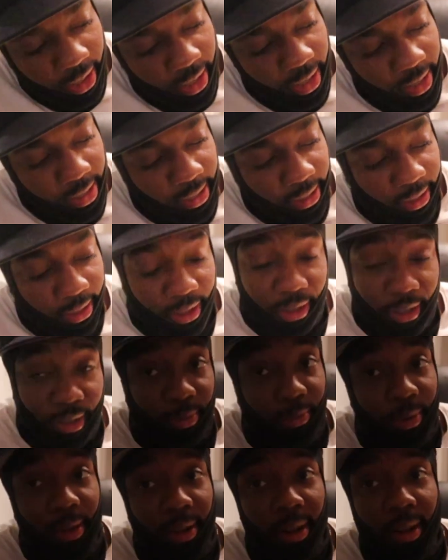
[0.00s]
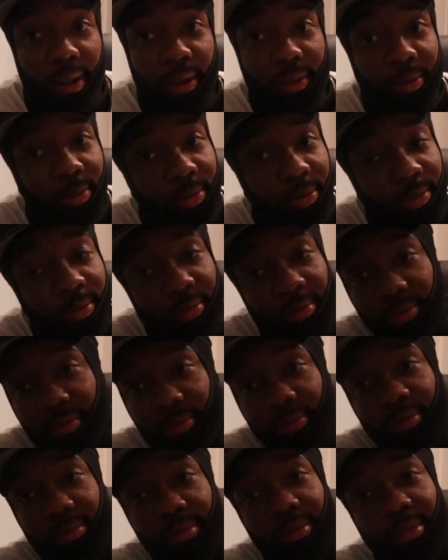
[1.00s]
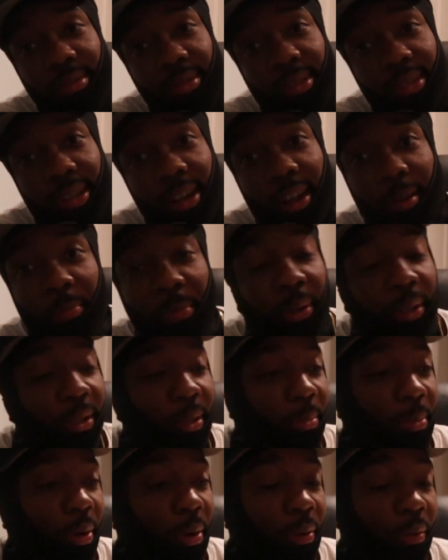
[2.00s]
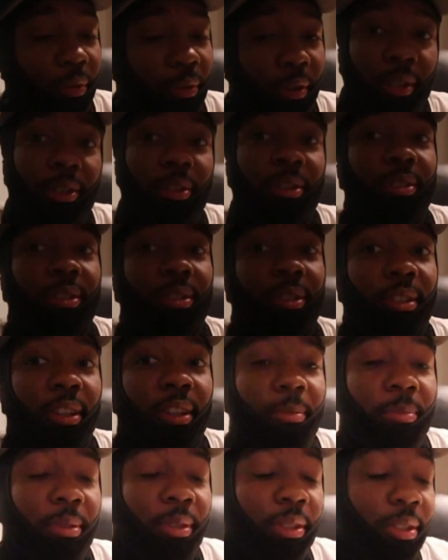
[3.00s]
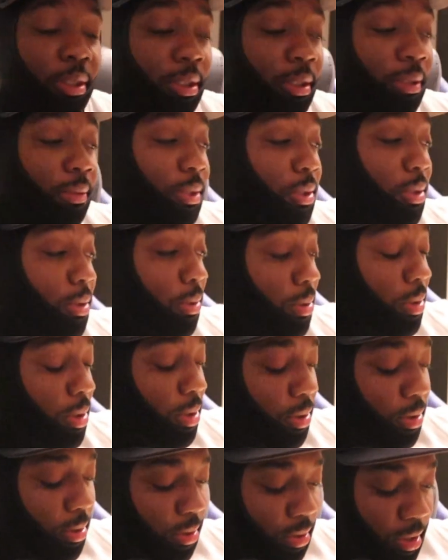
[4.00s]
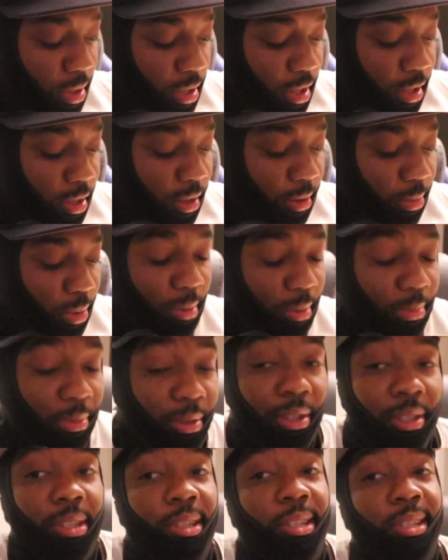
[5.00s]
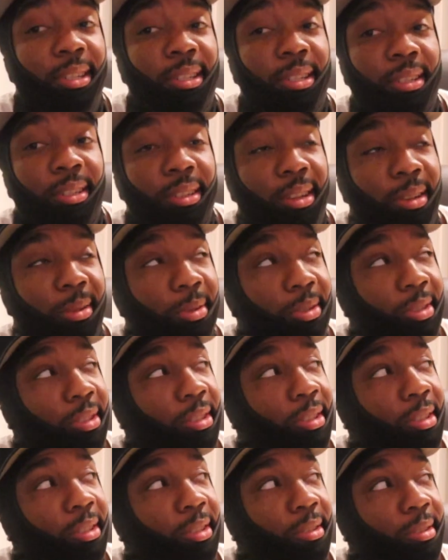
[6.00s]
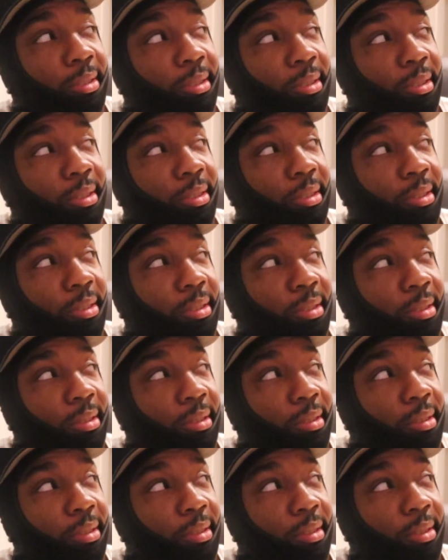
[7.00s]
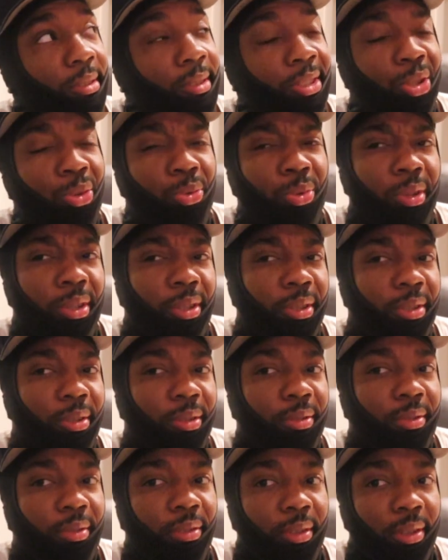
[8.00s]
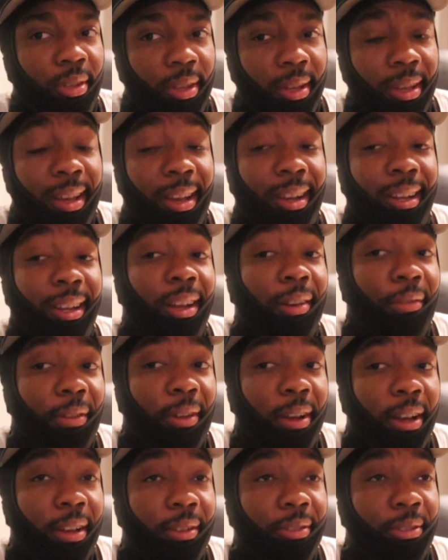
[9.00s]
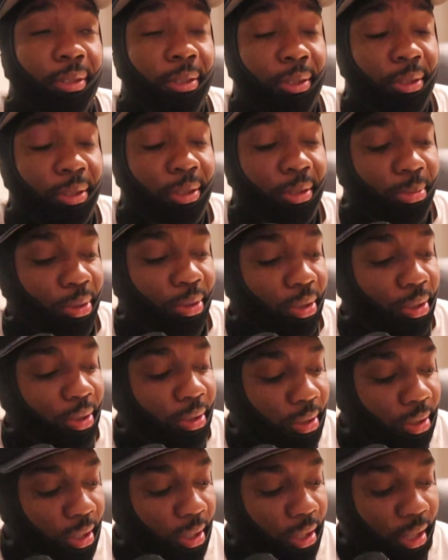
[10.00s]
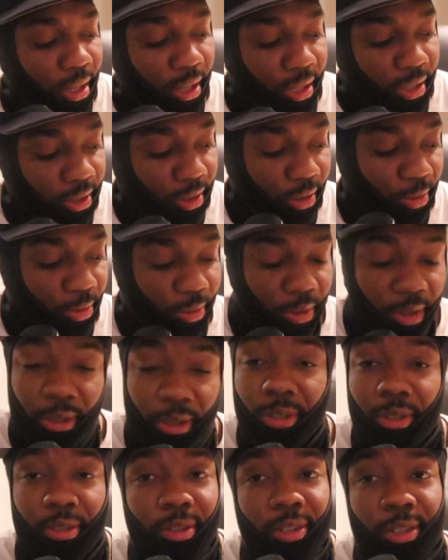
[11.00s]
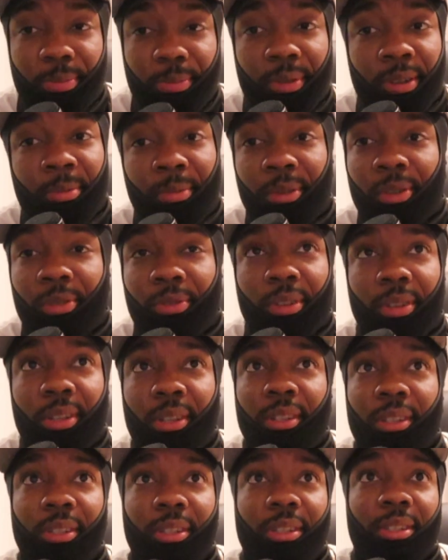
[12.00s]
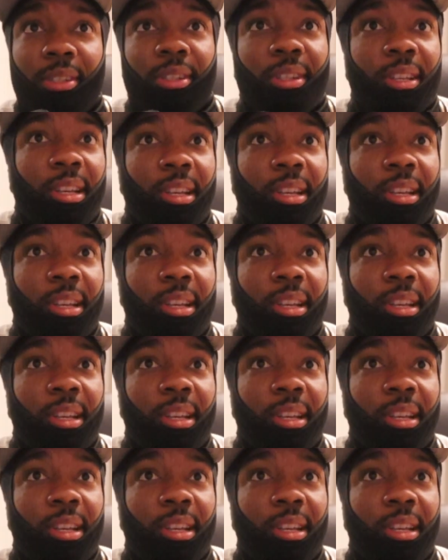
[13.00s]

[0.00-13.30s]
It's just what I do. Shit I picked up over the years because I've been cooking for so long. Bro, I've been cooking since I was like 12. I got 5 sisters, bro. So we used to experiment on hella shit.